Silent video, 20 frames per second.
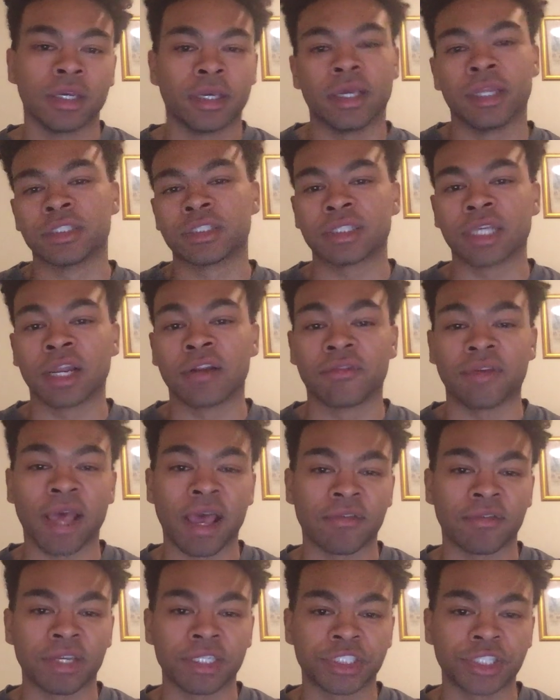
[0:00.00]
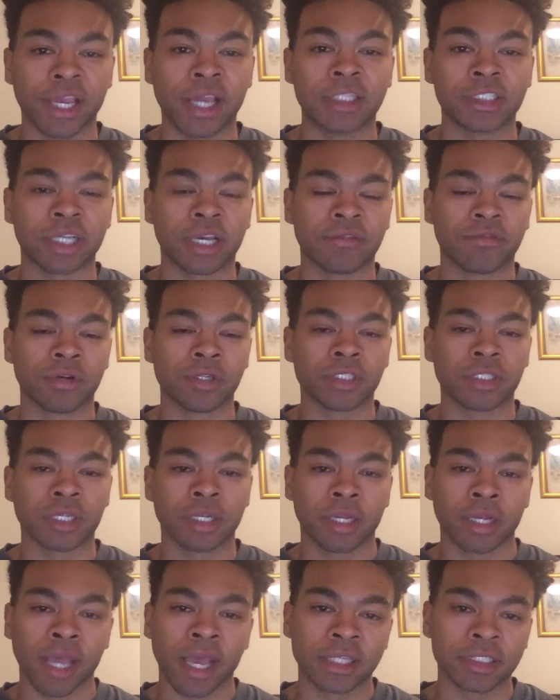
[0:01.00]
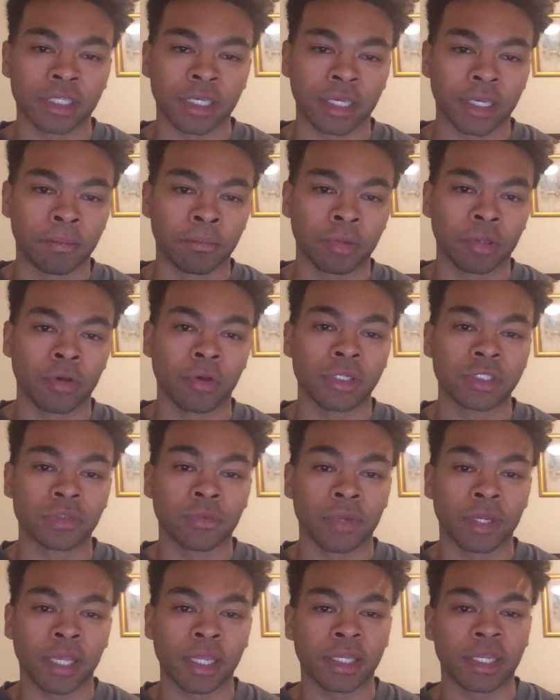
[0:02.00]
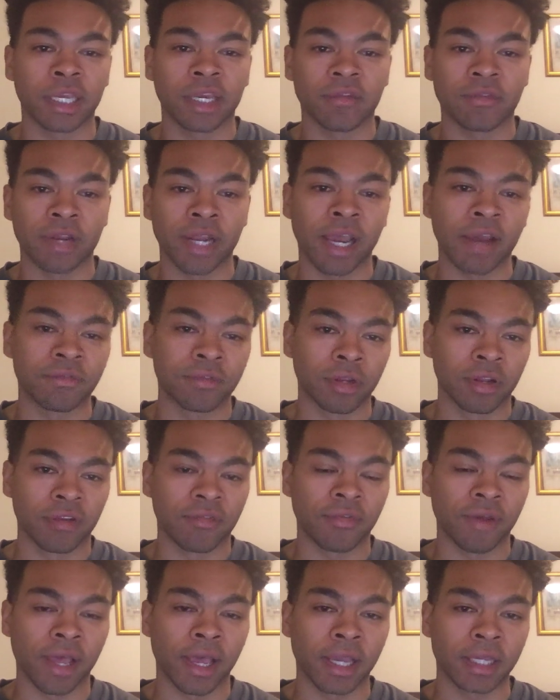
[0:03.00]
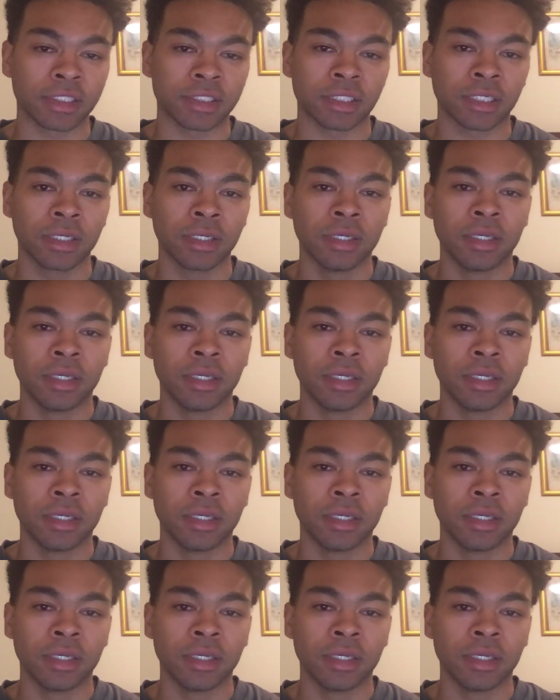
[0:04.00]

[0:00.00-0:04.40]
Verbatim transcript: instead of having change efforts and then asking employees what they think of it after the fact,